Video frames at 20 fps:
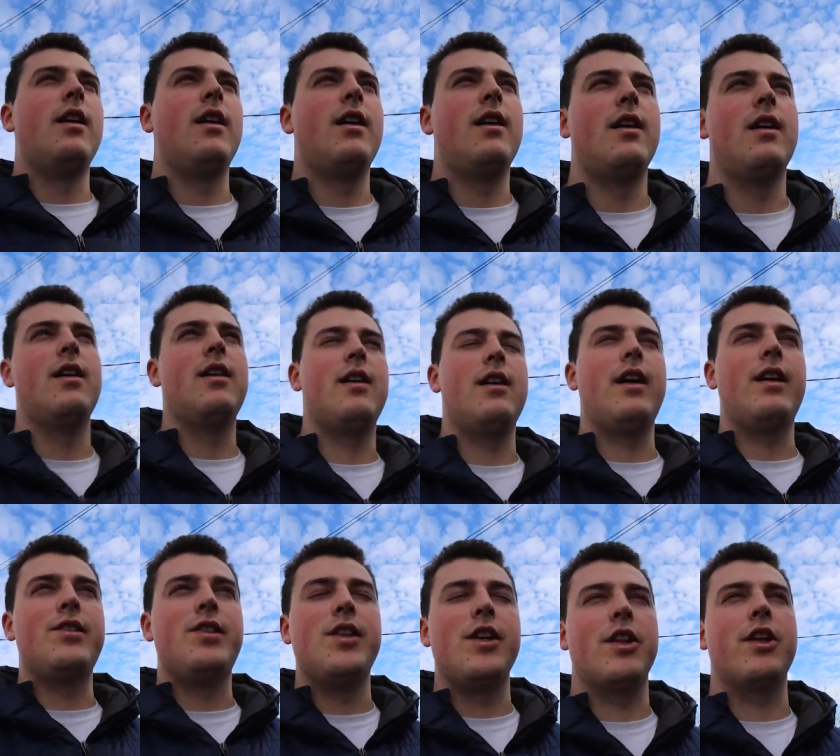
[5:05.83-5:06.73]

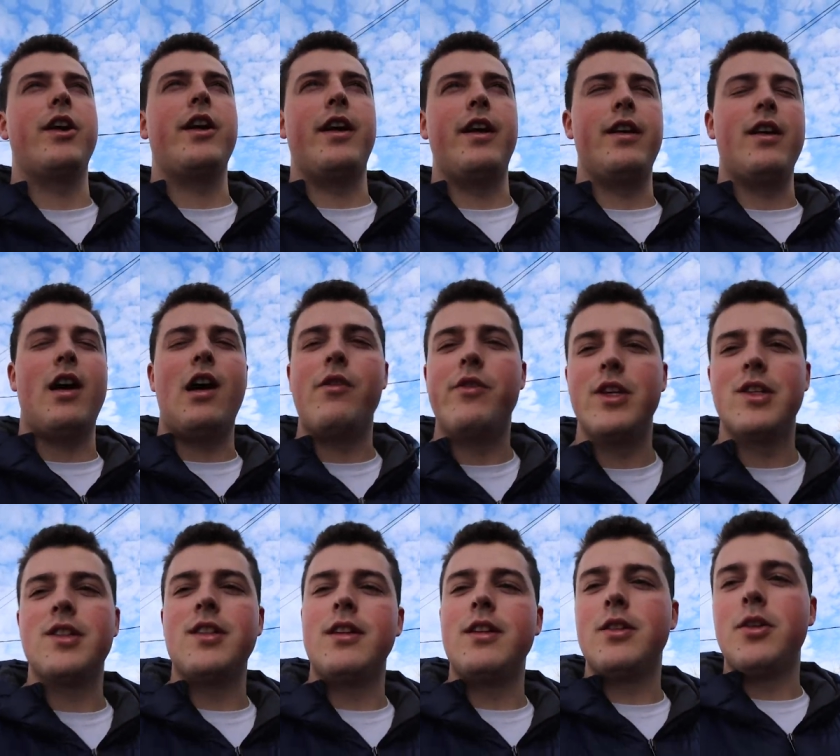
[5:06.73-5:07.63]
As the other hand
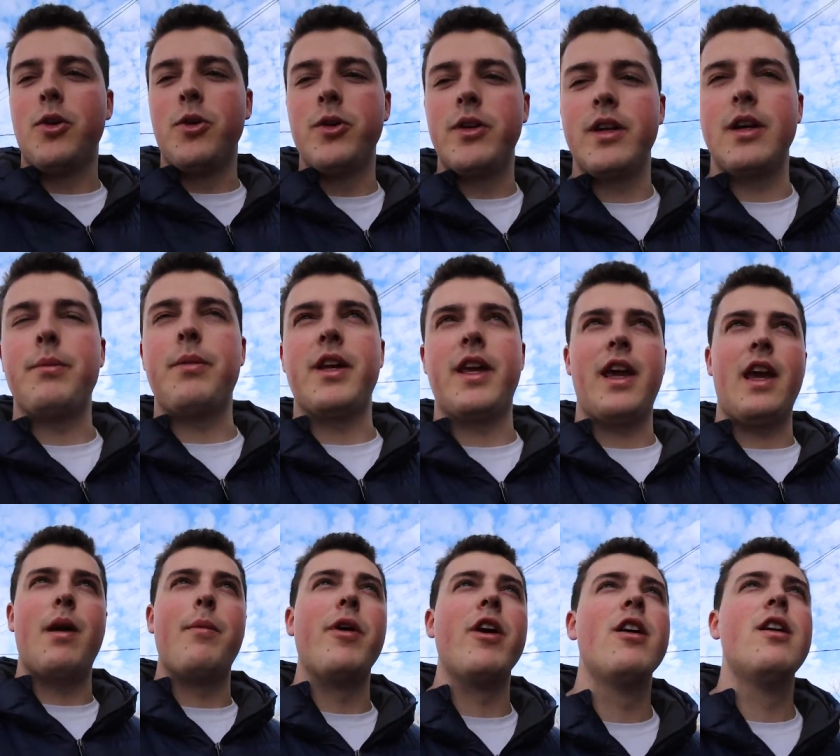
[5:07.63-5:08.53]
obviously is holding up the
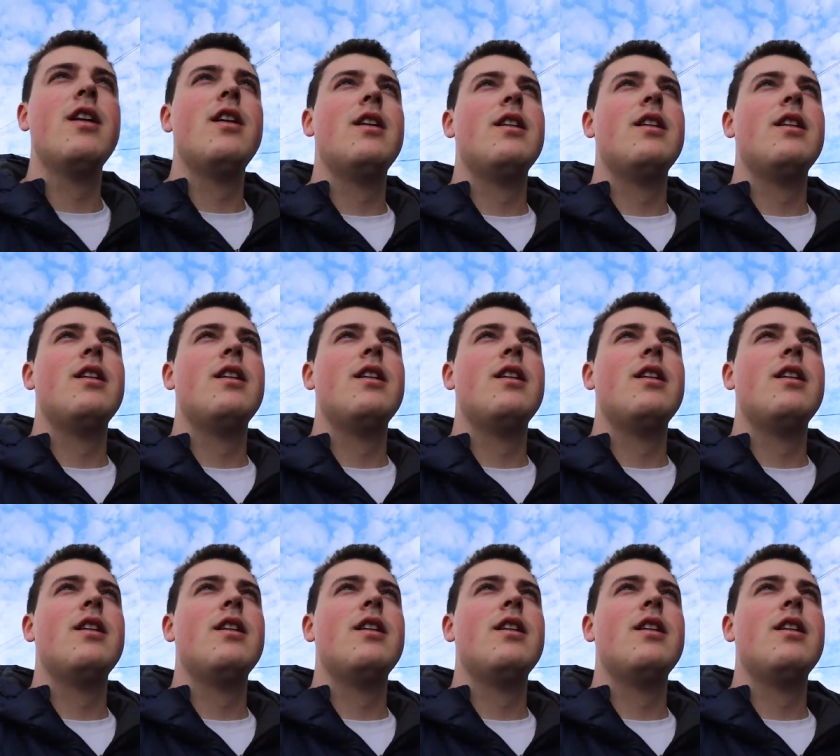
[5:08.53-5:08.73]
camera.